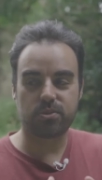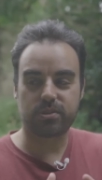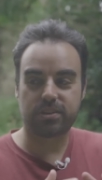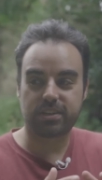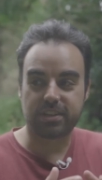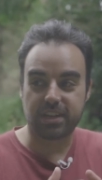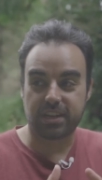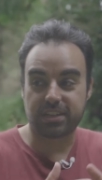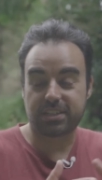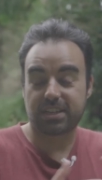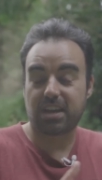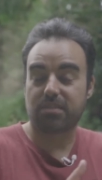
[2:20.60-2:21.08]

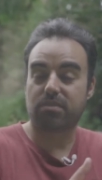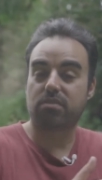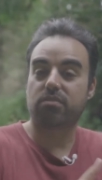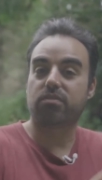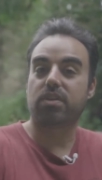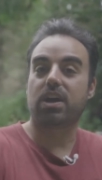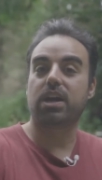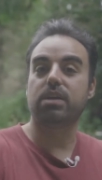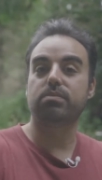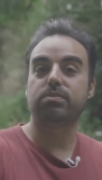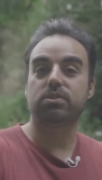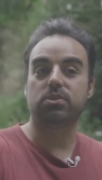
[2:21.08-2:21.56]
does have a
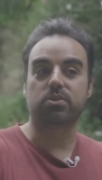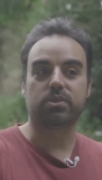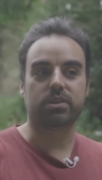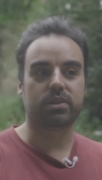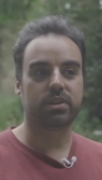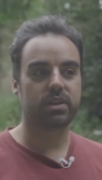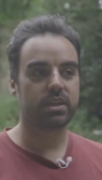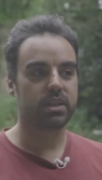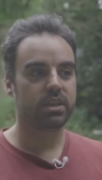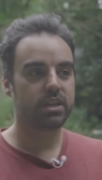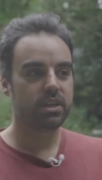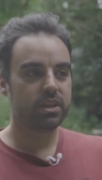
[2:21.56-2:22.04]
vibe to it.
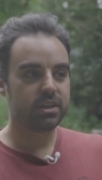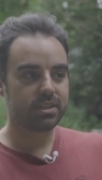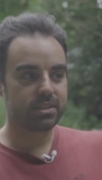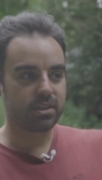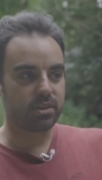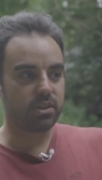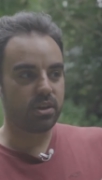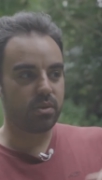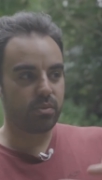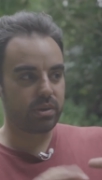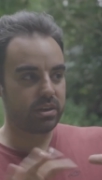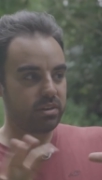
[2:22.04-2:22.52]
So
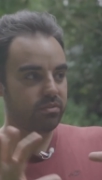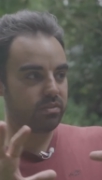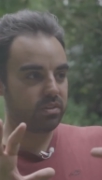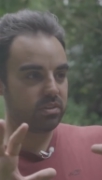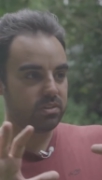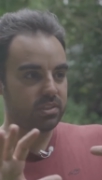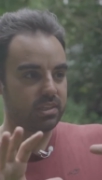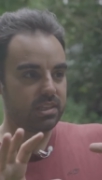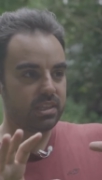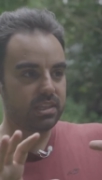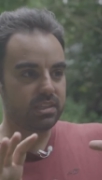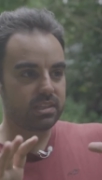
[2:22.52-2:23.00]
you know whenever you
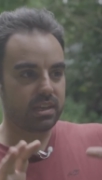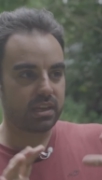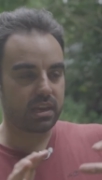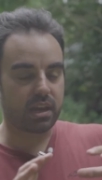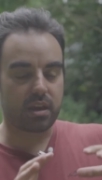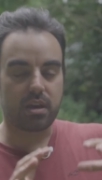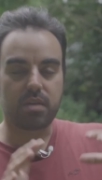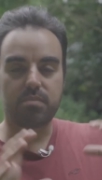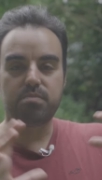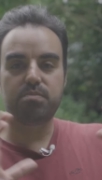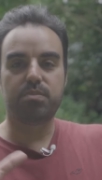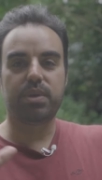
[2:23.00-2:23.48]
see these like
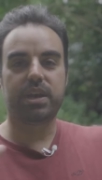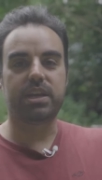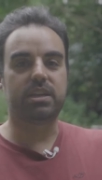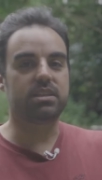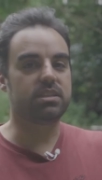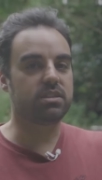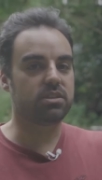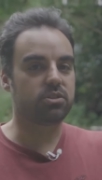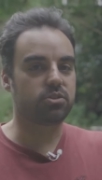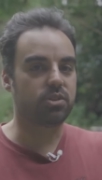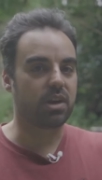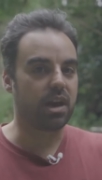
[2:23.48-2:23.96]

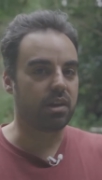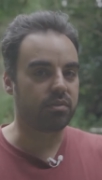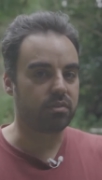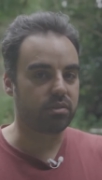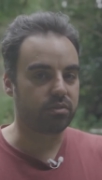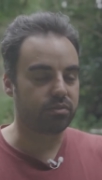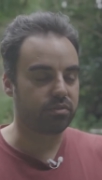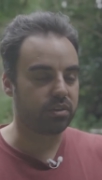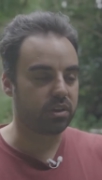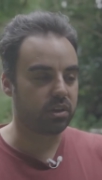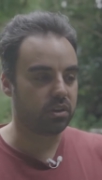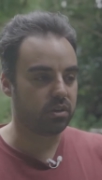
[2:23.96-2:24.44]
amazing travel
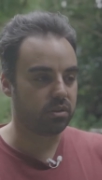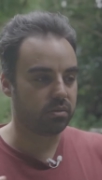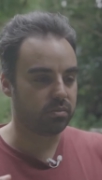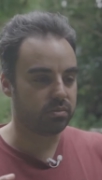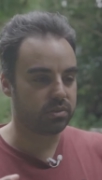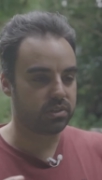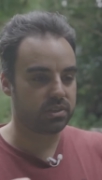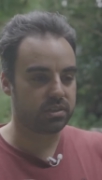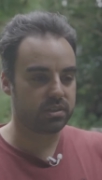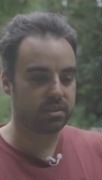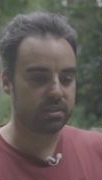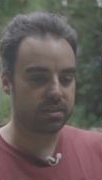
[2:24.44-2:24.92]

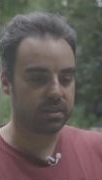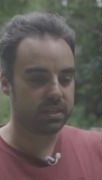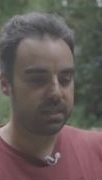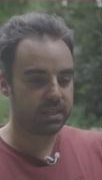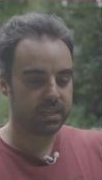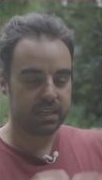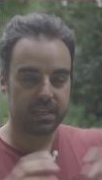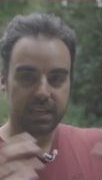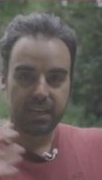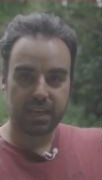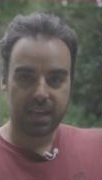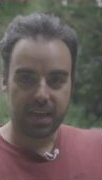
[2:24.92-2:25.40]
films and
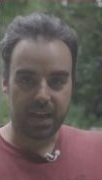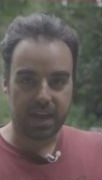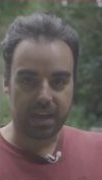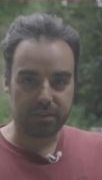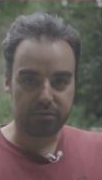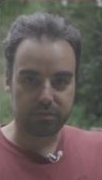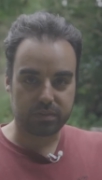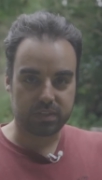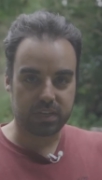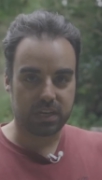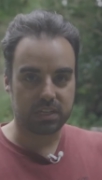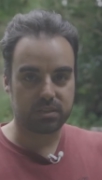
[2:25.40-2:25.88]

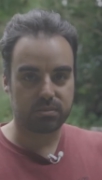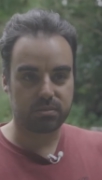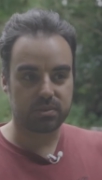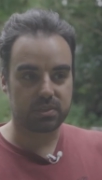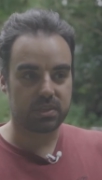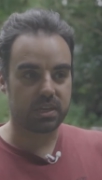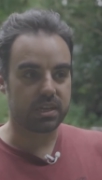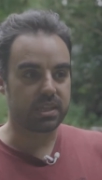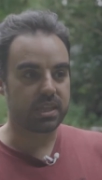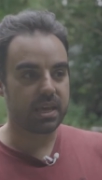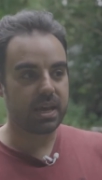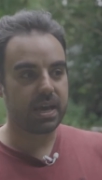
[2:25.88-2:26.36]
advertisements
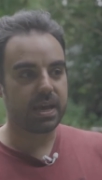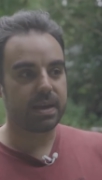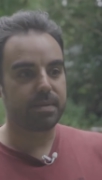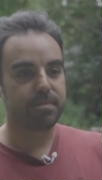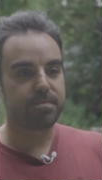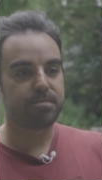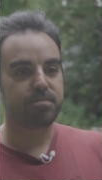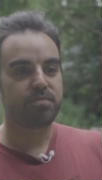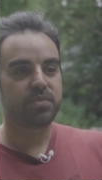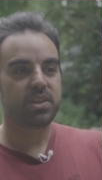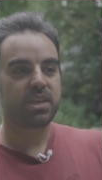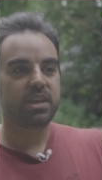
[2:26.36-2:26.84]
like that,
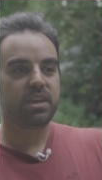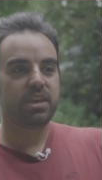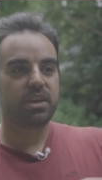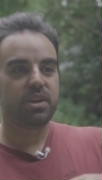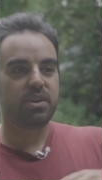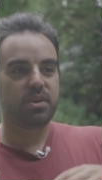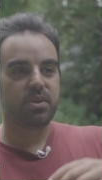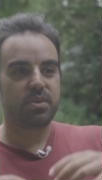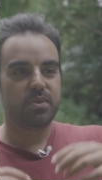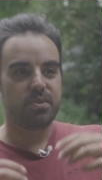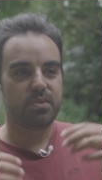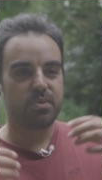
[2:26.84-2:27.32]

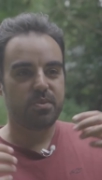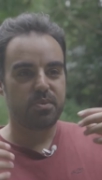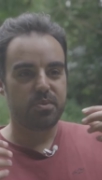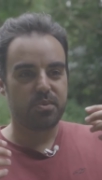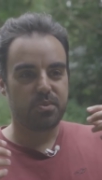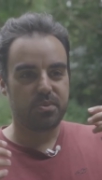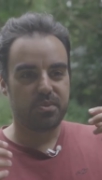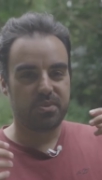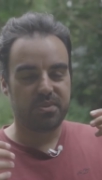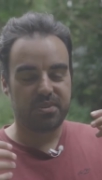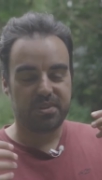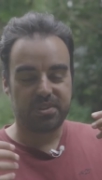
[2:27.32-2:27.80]

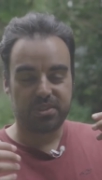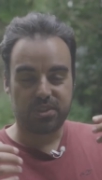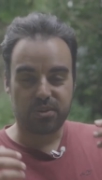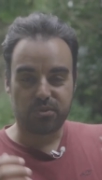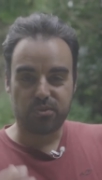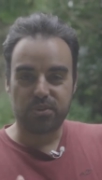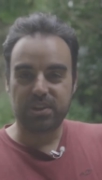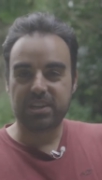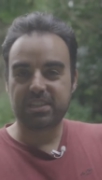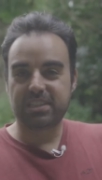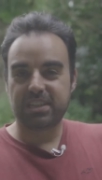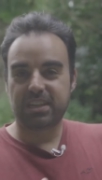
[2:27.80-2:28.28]
the
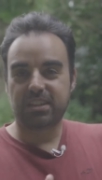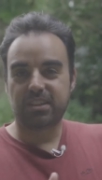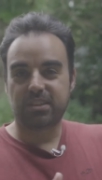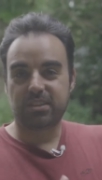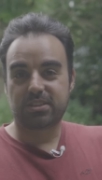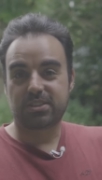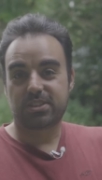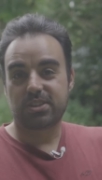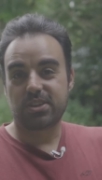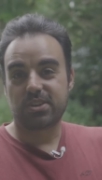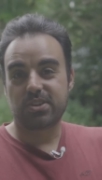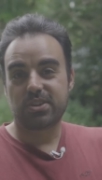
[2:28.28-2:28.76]
reason it
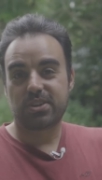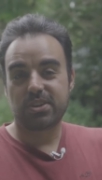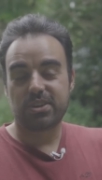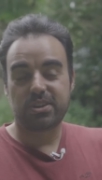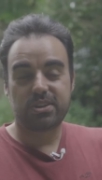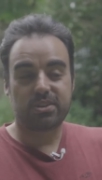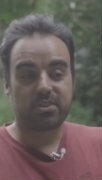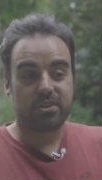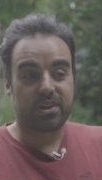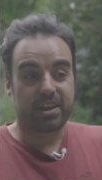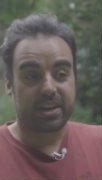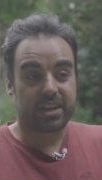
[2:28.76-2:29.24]
looks so
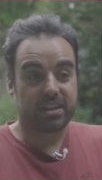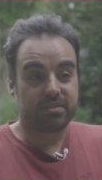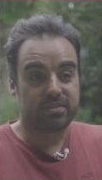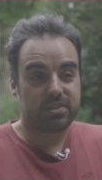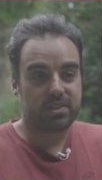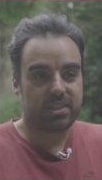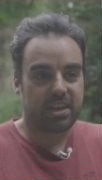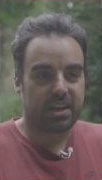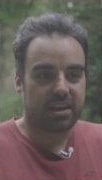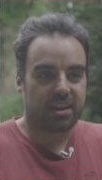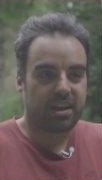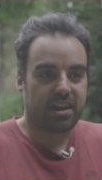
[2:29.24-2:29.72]
good or it gives
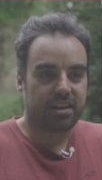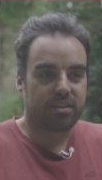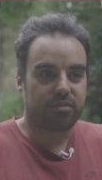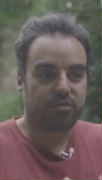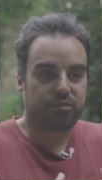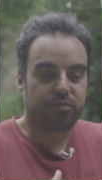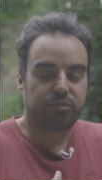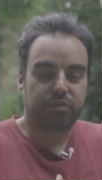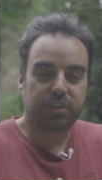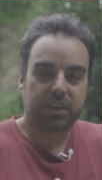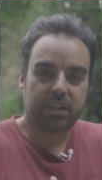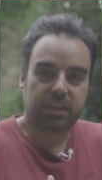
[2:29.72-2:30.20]
you that kind of
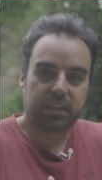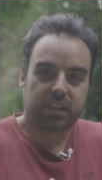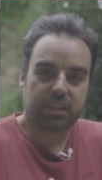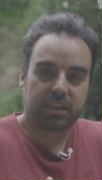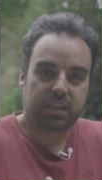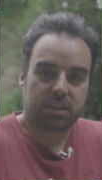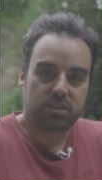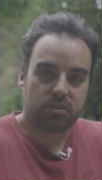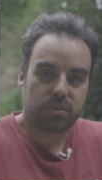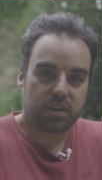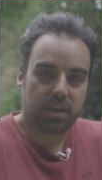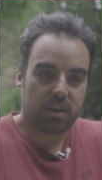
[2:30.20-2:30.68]
feeling
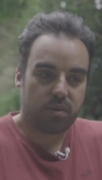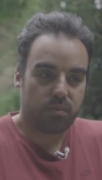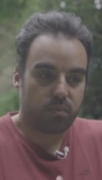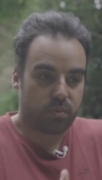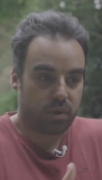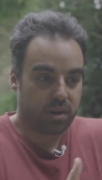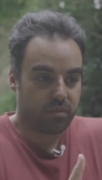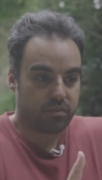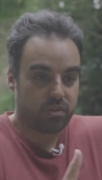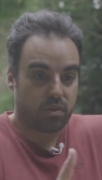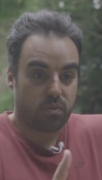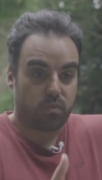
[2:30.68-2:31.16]
that you get
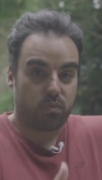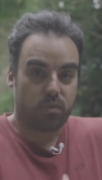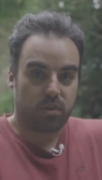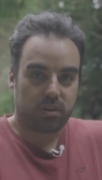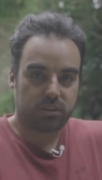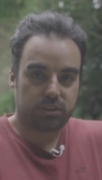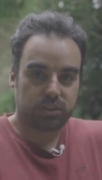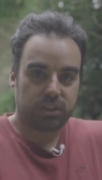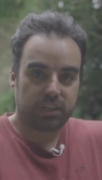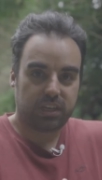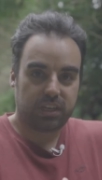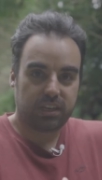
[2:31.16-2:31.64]
whatever you're
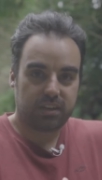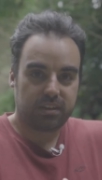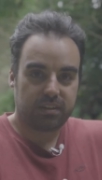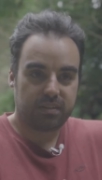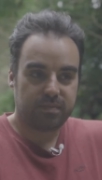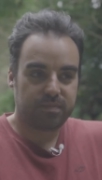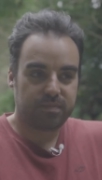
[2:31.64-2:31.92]
watching it